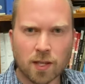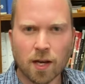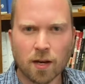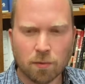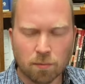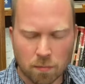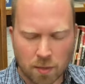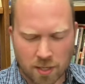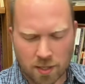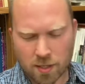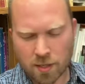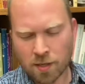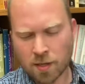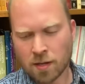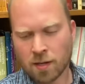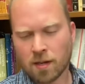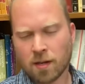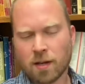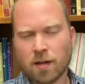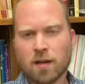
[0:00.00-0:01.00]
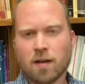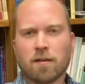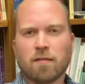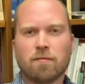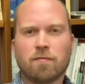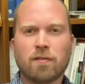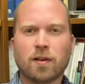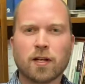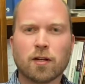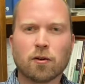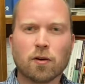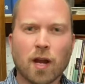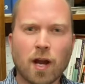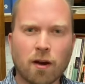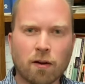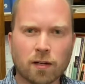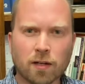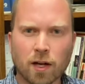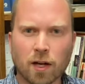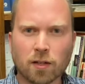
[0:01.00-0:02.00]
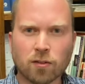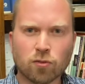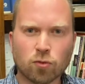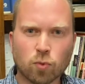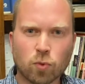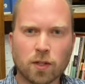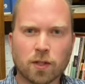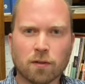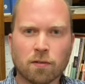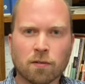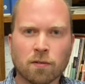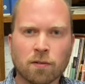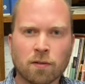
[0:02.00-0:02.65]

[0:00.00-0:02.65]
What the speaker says: help me figure out God's will